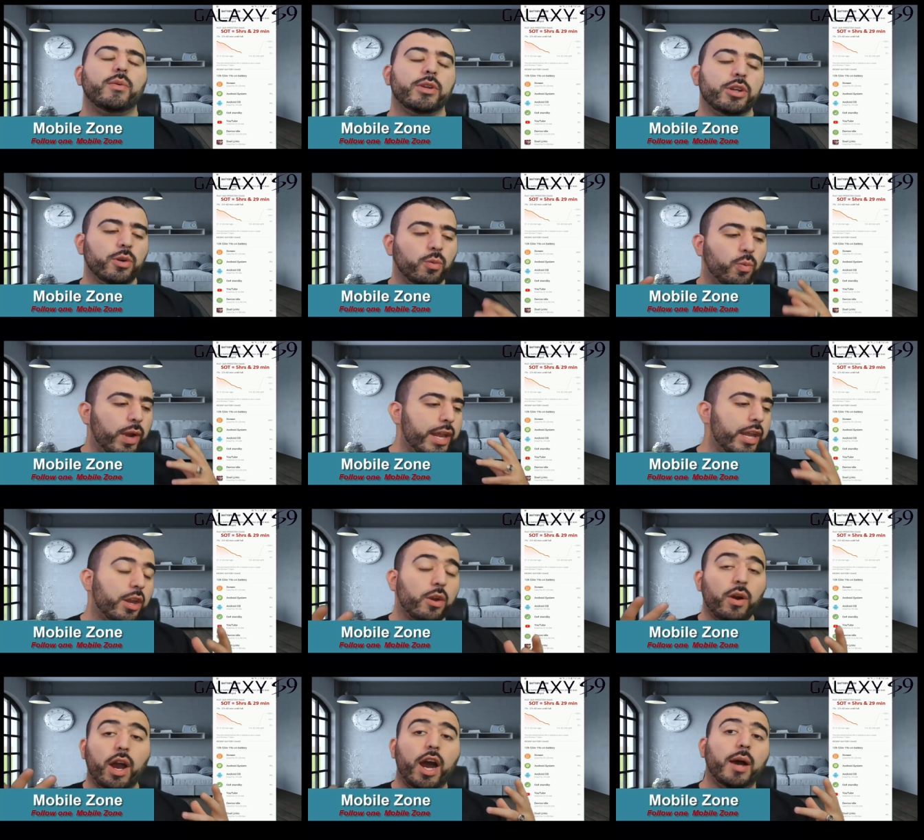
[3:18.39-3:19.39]
when you're weighing
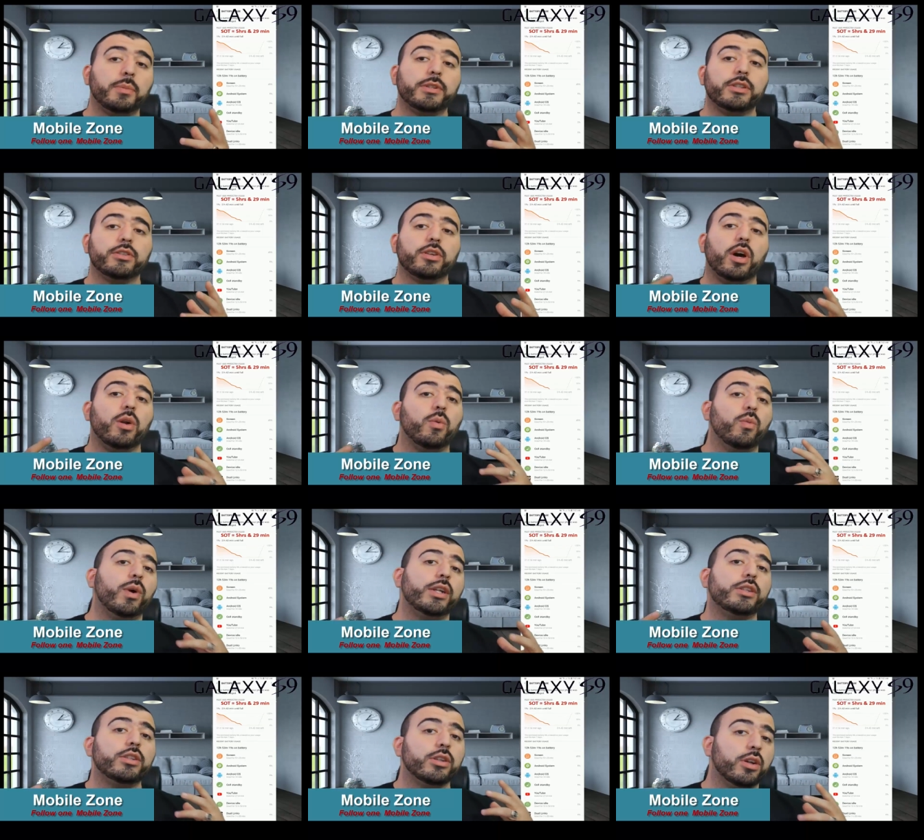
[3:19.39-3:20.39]
your options on
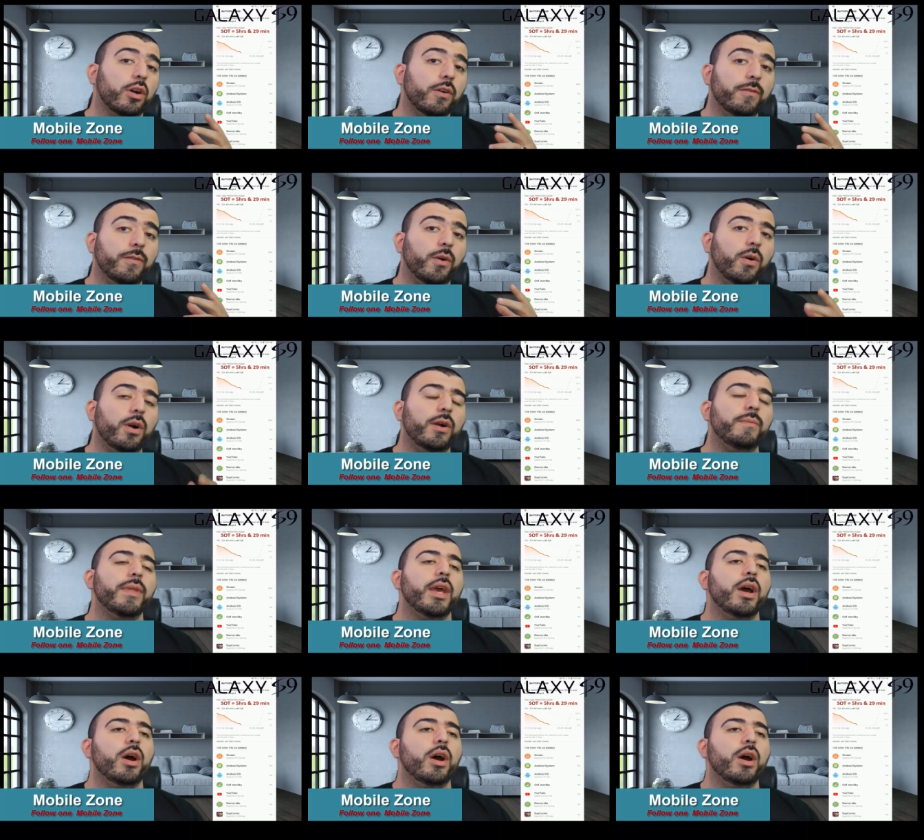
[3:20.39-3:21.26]
what to go for.